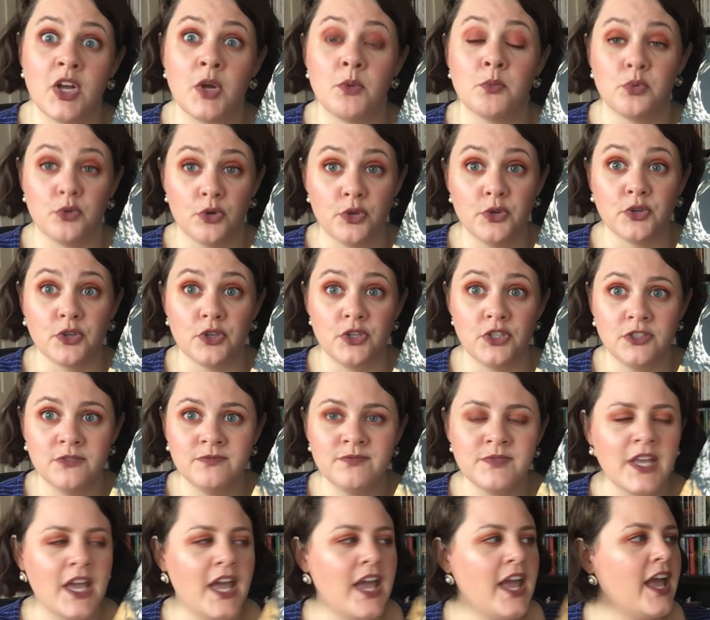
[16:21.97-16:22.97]
brutal
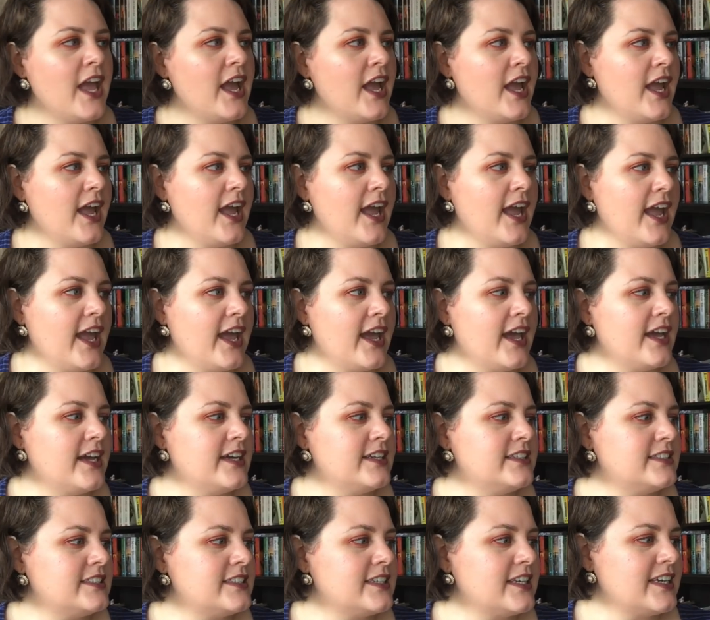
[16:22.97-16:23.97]

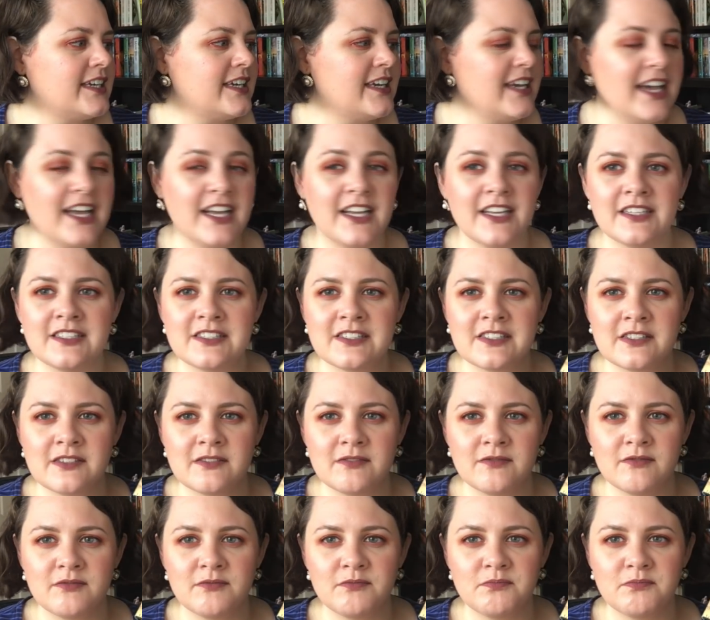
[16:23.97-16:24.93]
and he has